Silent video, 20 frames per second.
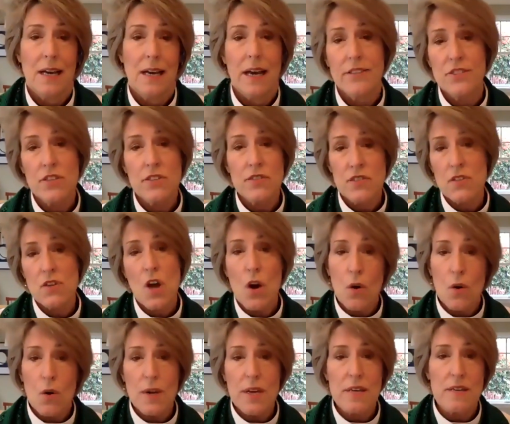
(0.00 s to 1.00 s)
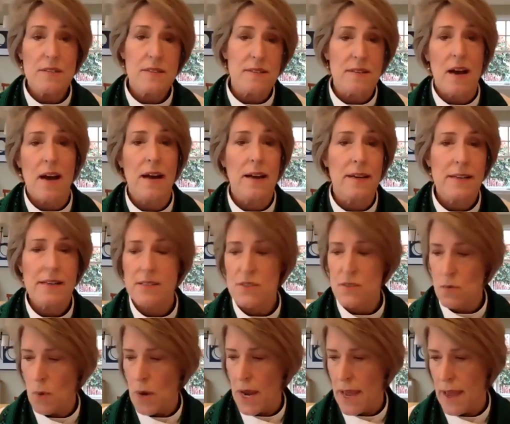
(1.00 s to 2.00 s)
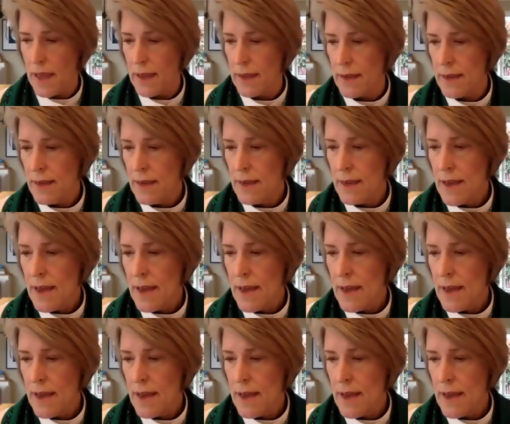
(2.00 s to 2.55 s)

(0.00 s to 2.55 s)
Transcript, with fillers: I just know he's on his way